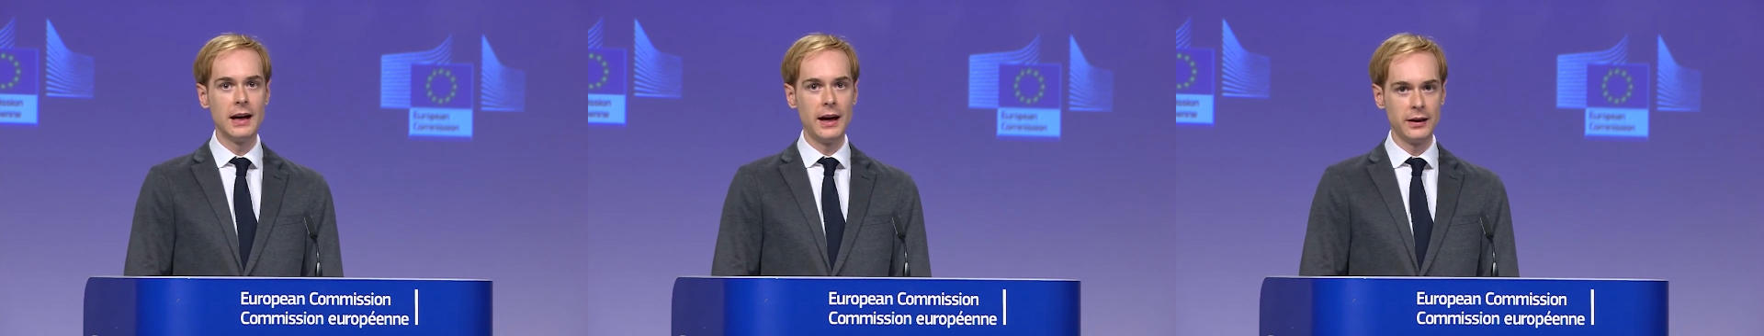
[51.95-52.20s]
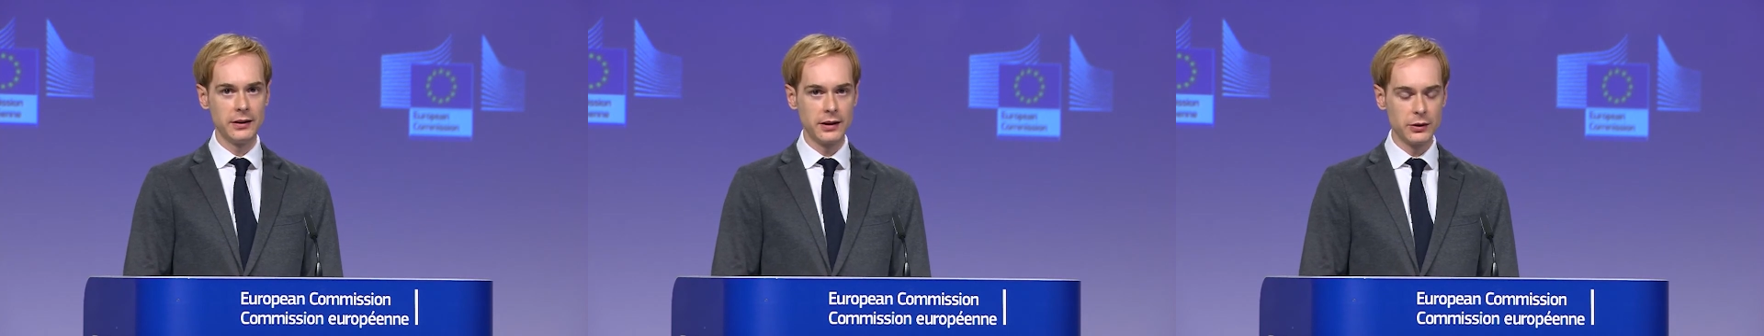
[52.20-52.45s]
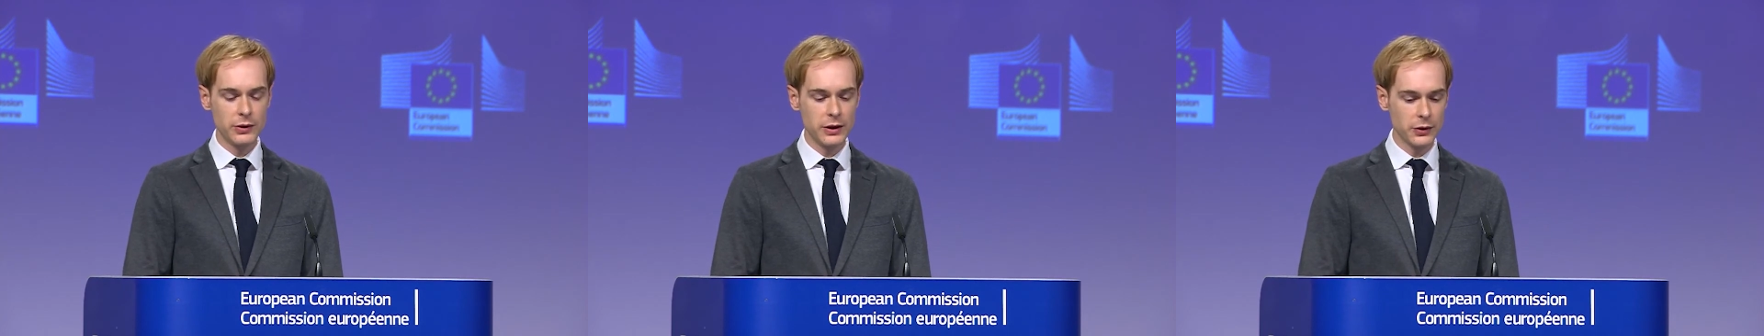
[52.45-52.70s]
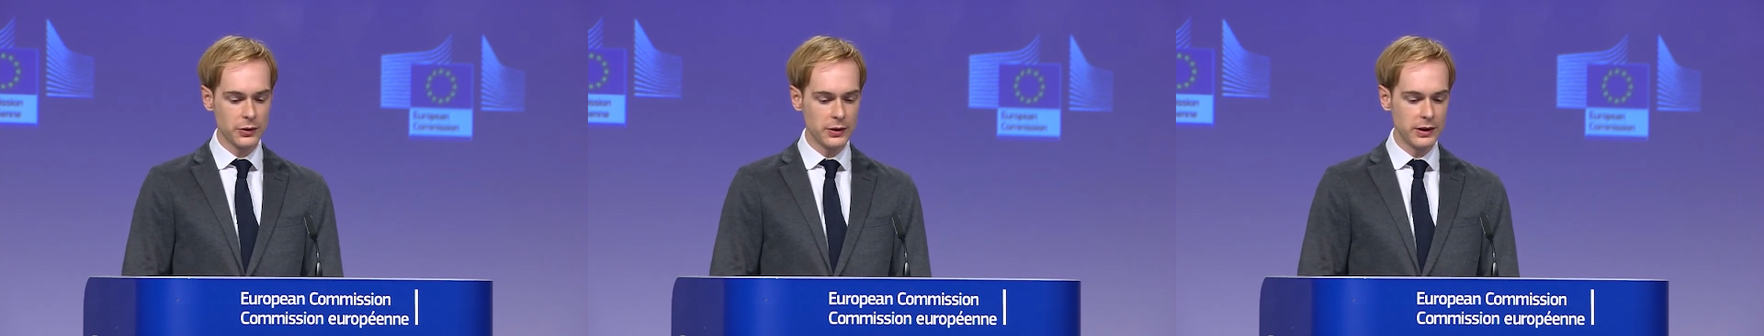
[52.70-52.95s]
and the Greek
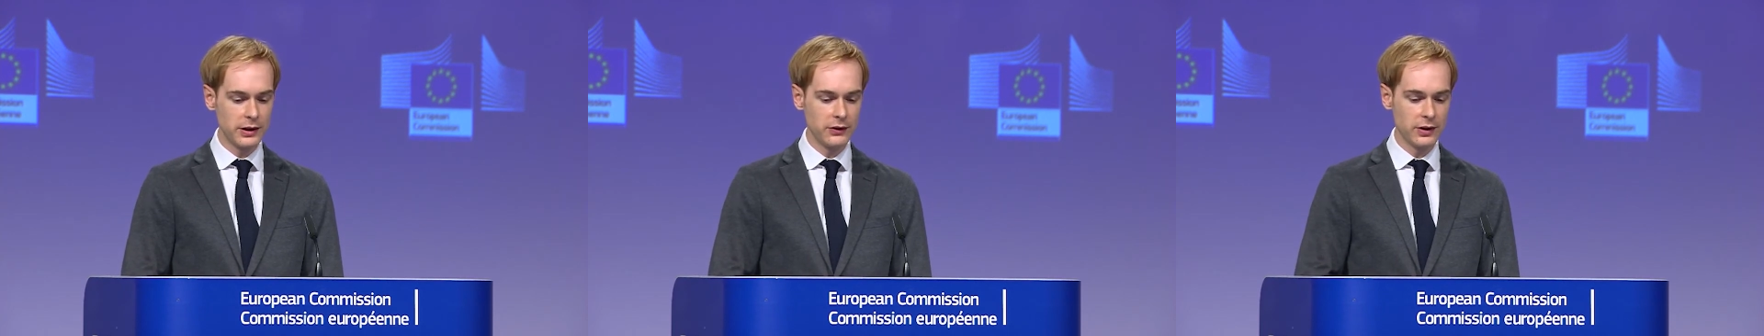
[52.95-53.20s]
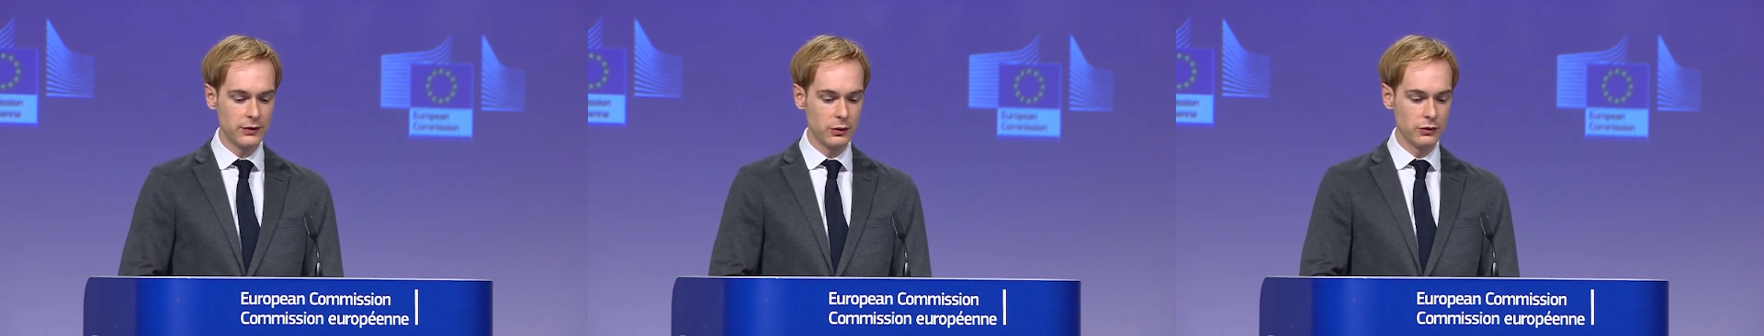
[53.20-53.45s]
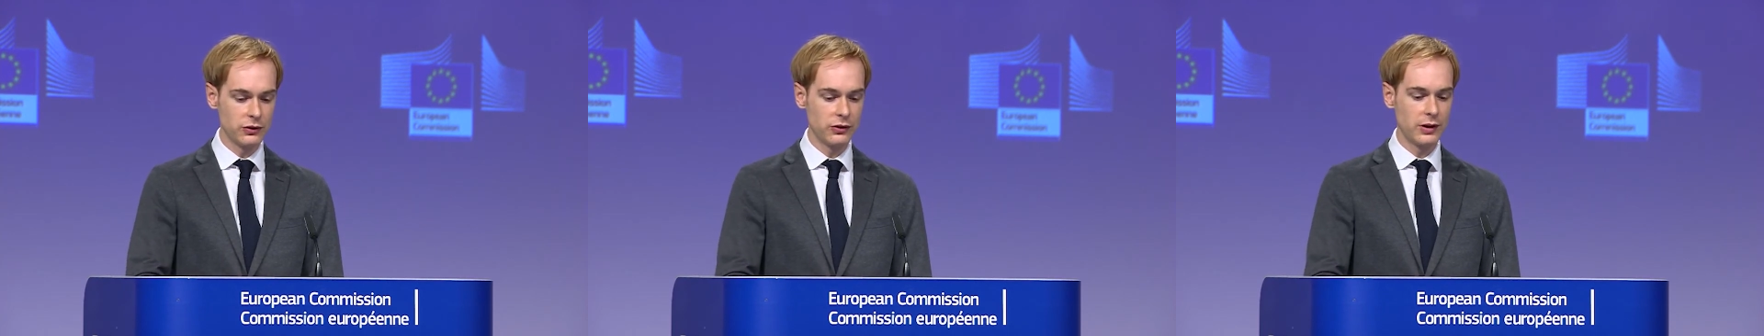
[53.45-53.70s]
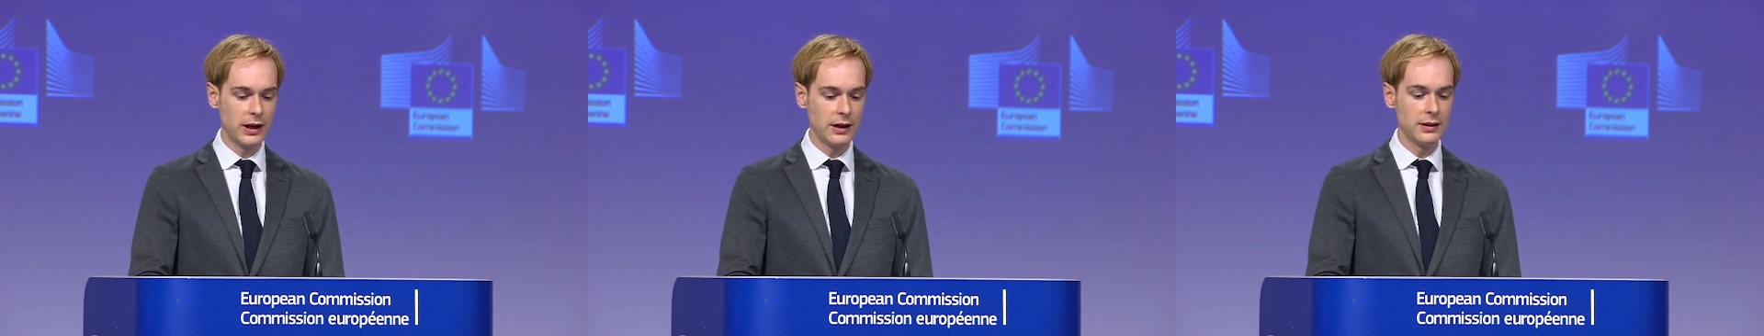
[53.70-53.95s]
authorities have
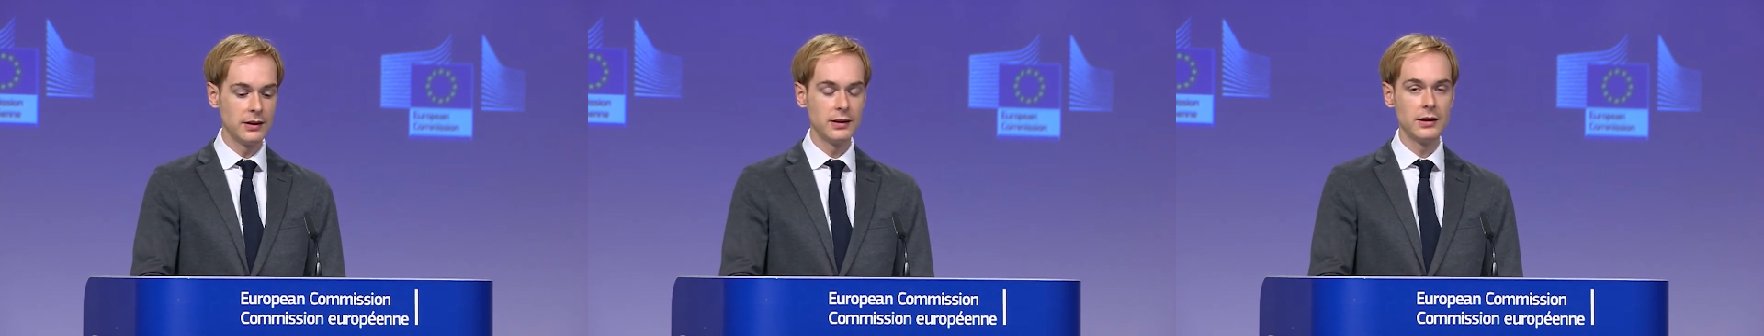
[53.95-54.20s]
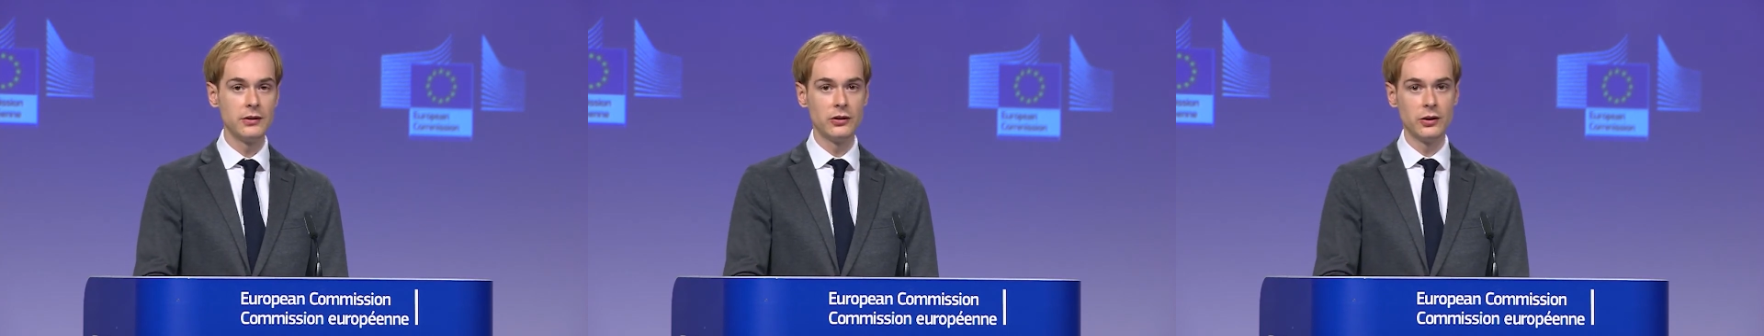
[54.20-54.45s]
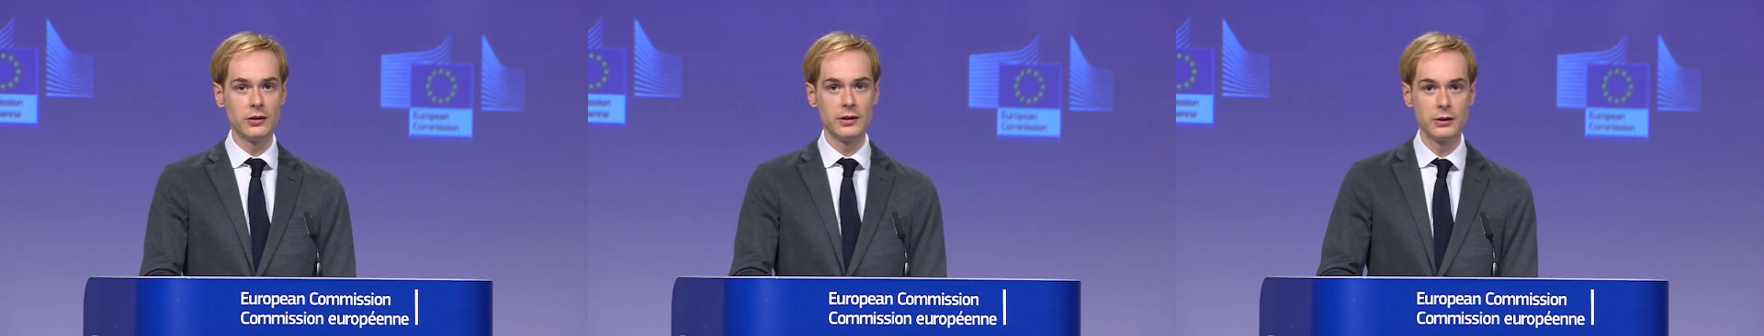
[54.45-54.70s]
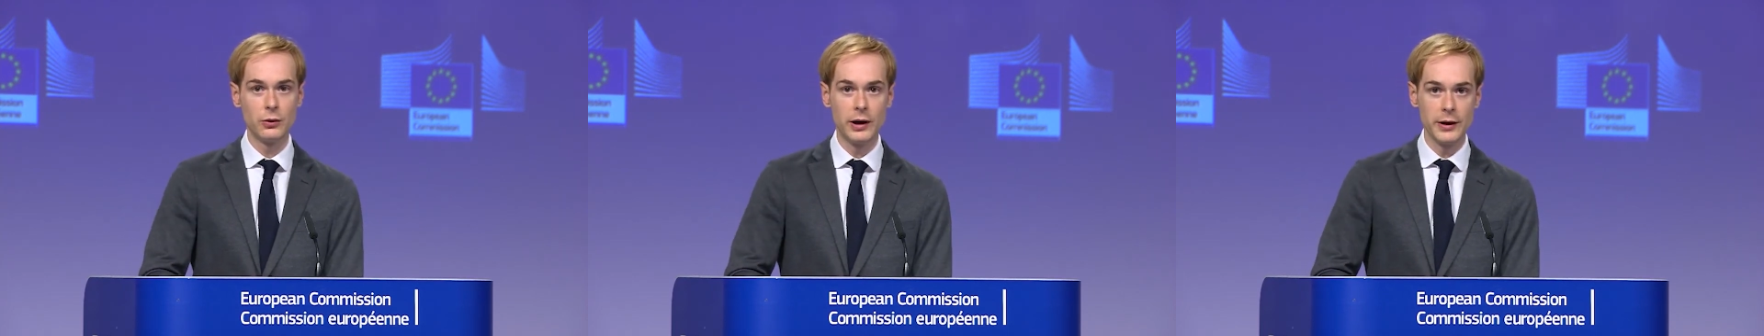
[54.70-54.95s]
launched an internal
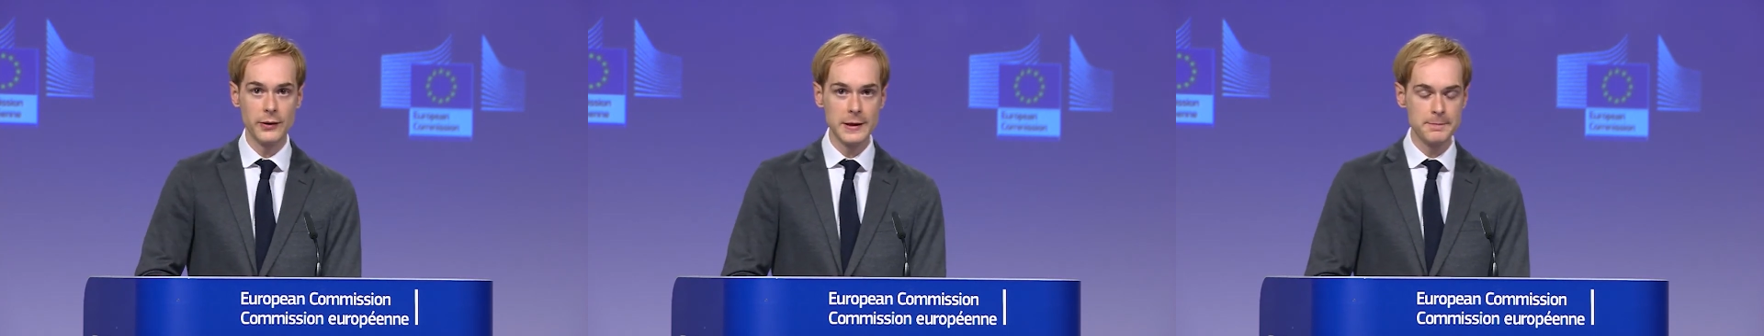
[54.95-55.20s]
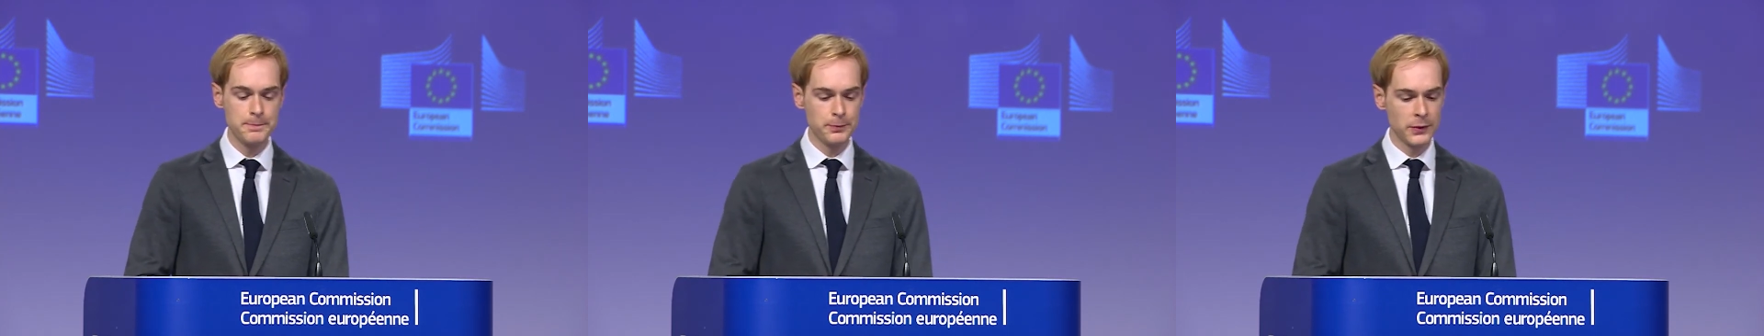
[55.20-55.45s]
inquiry.